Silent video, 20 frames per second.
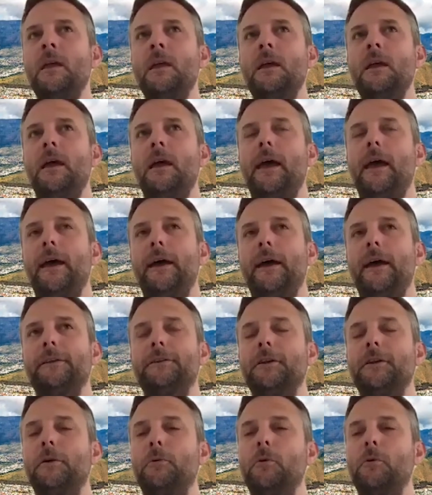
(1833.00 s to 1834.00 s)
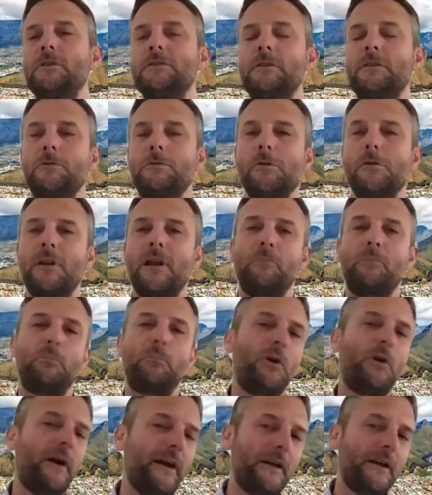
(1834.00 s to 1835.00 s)
And, what does it look like
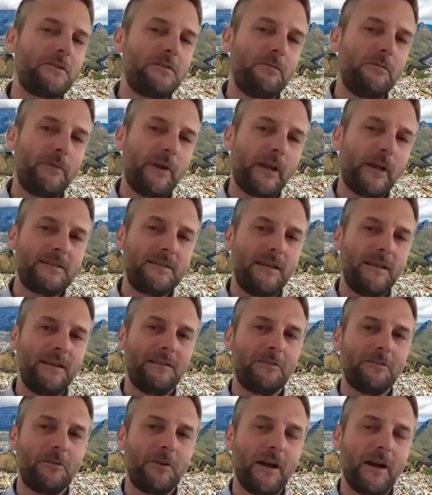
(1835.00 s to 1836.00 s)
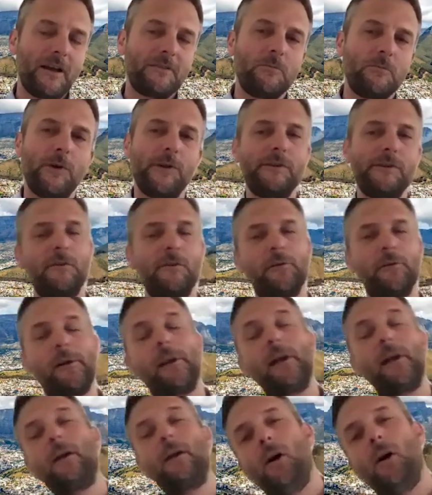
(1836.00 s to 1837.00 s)
prior to a vaccine, right? What does it look
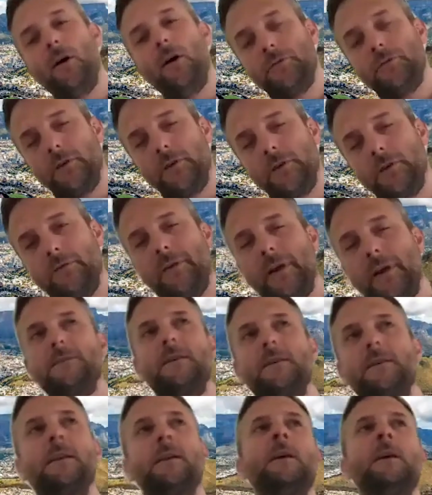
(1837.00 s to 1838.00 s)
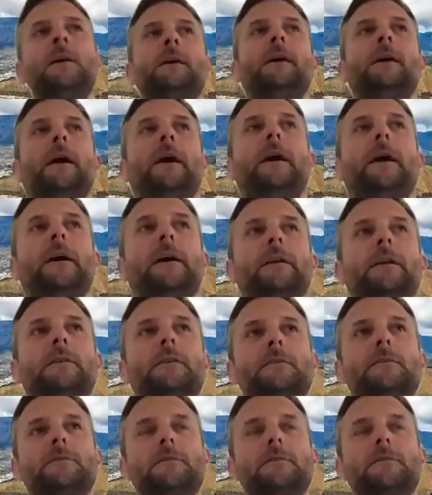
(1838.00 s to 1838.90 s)
like after a vaccine? And,